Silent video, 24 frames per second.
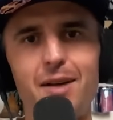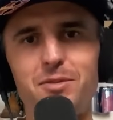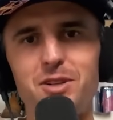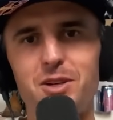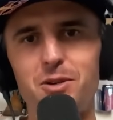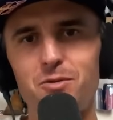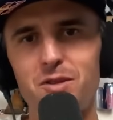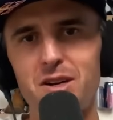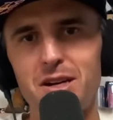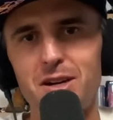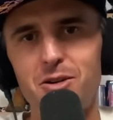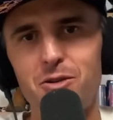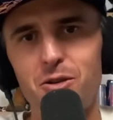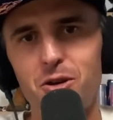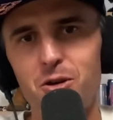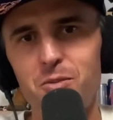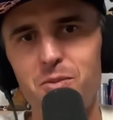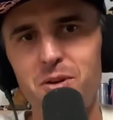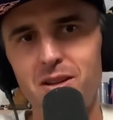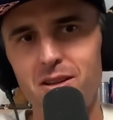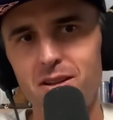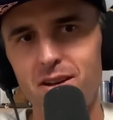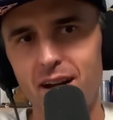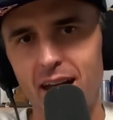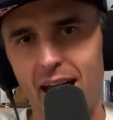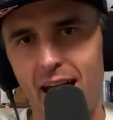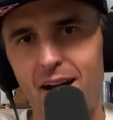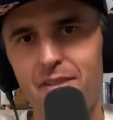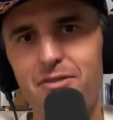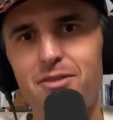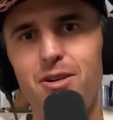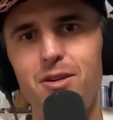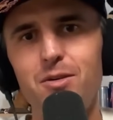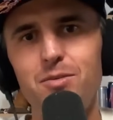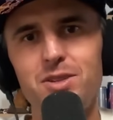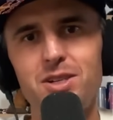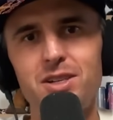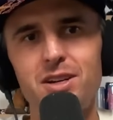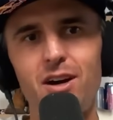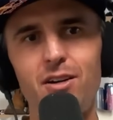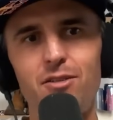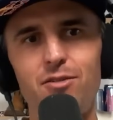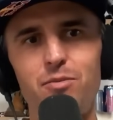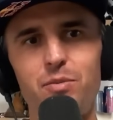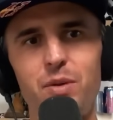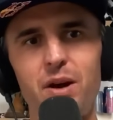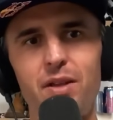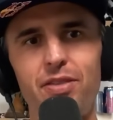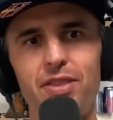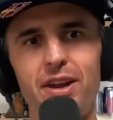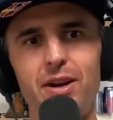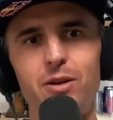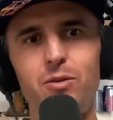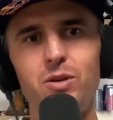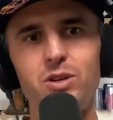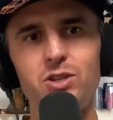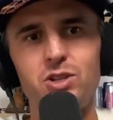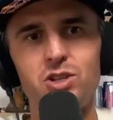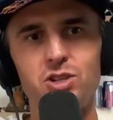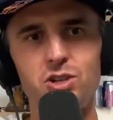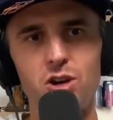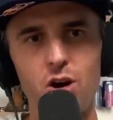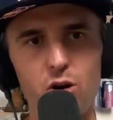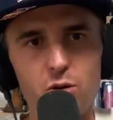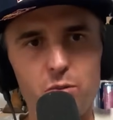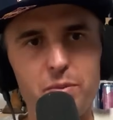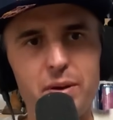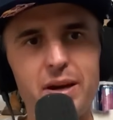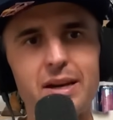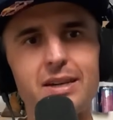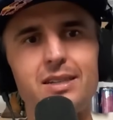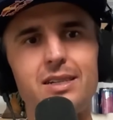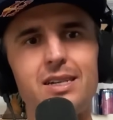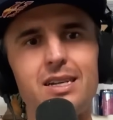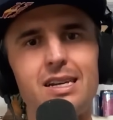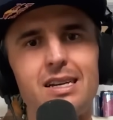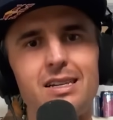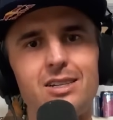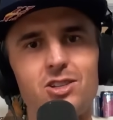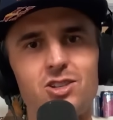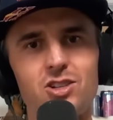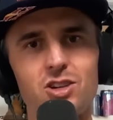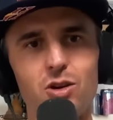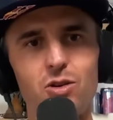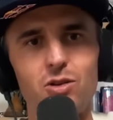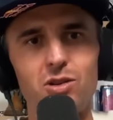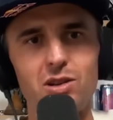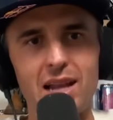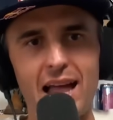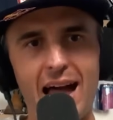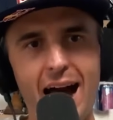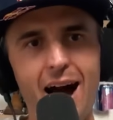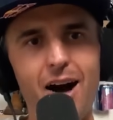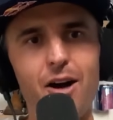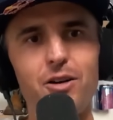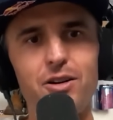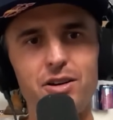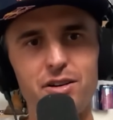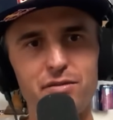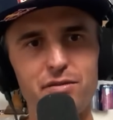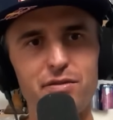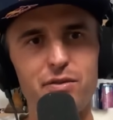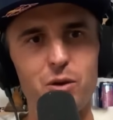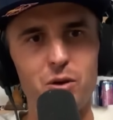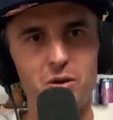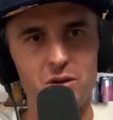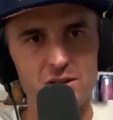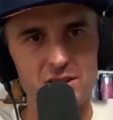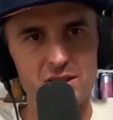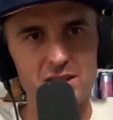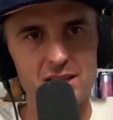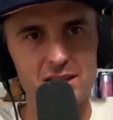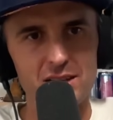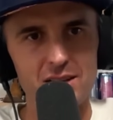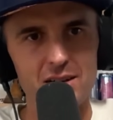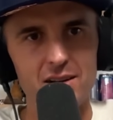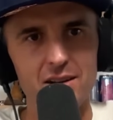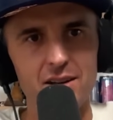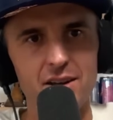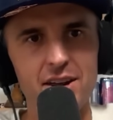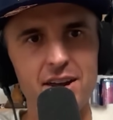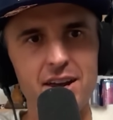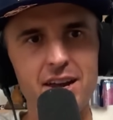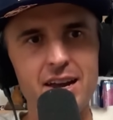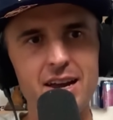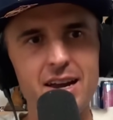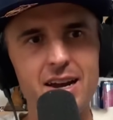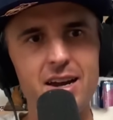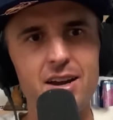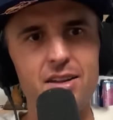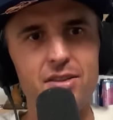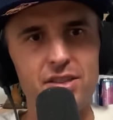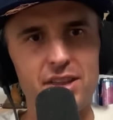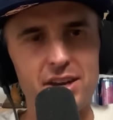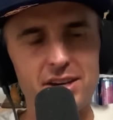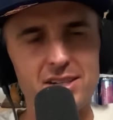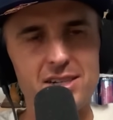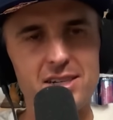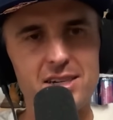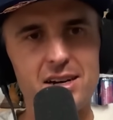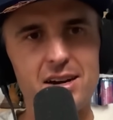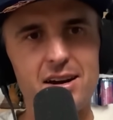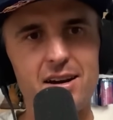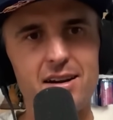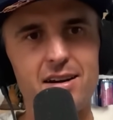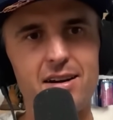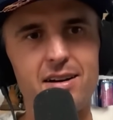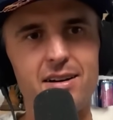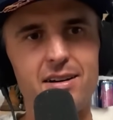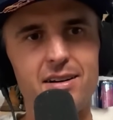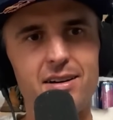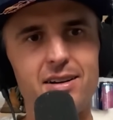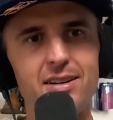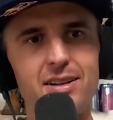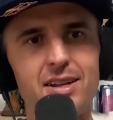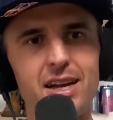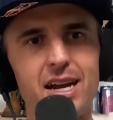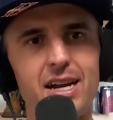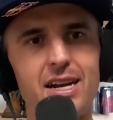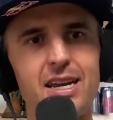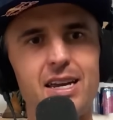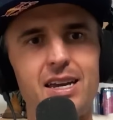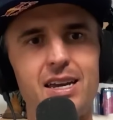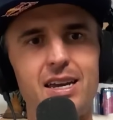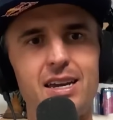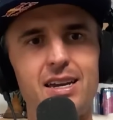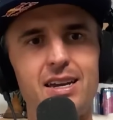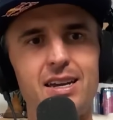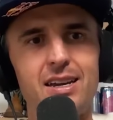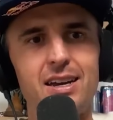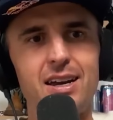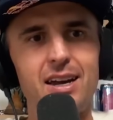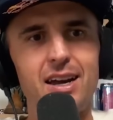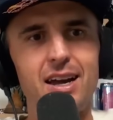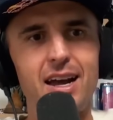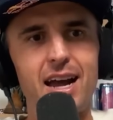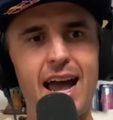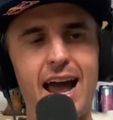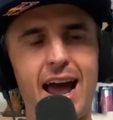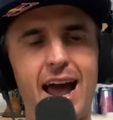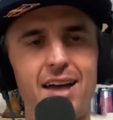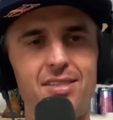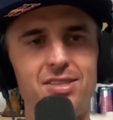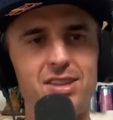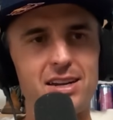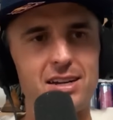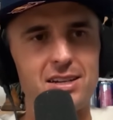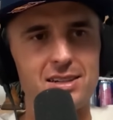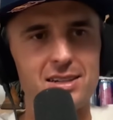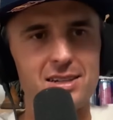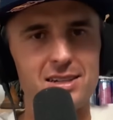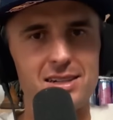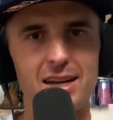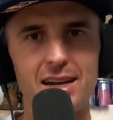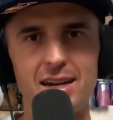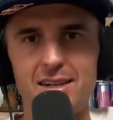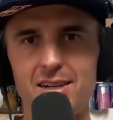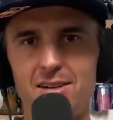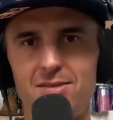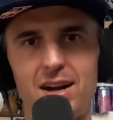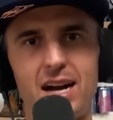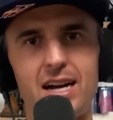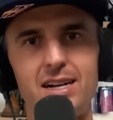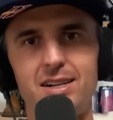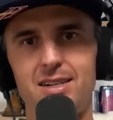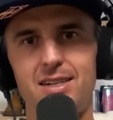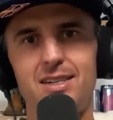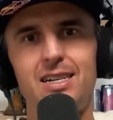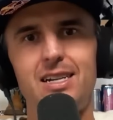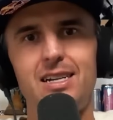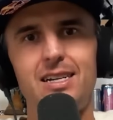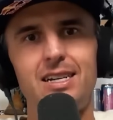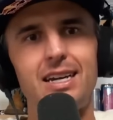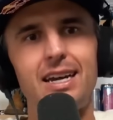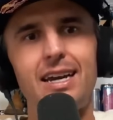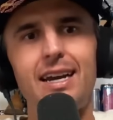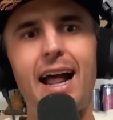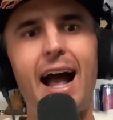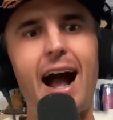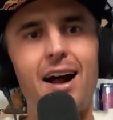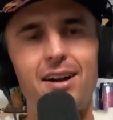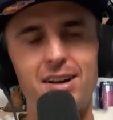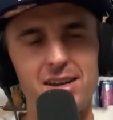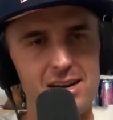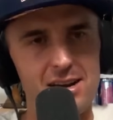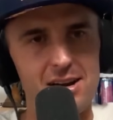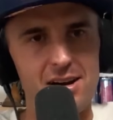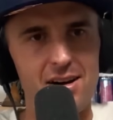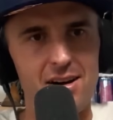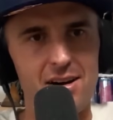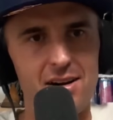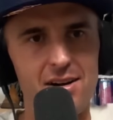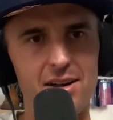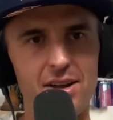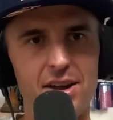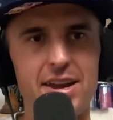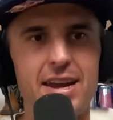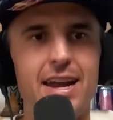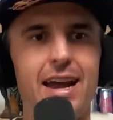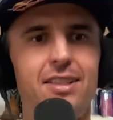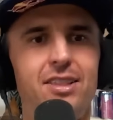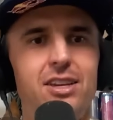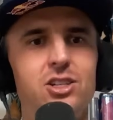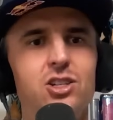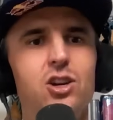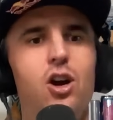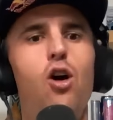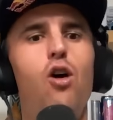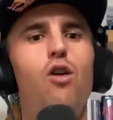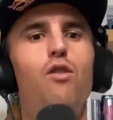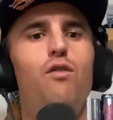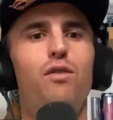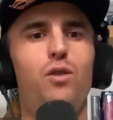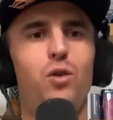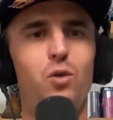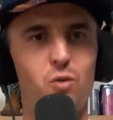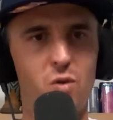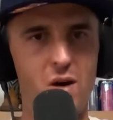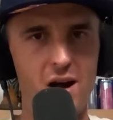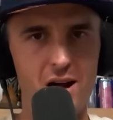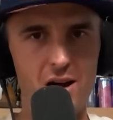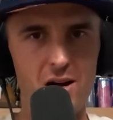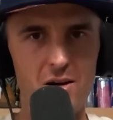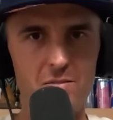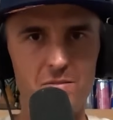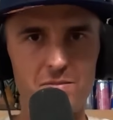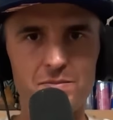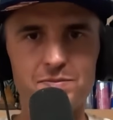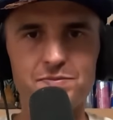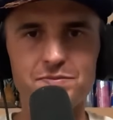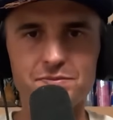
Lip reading: to regroup and look after himself, but that it was so busy and so loud in Forest Hill this year that he had the instinct of, I just need to get out of here. He had this overwhelm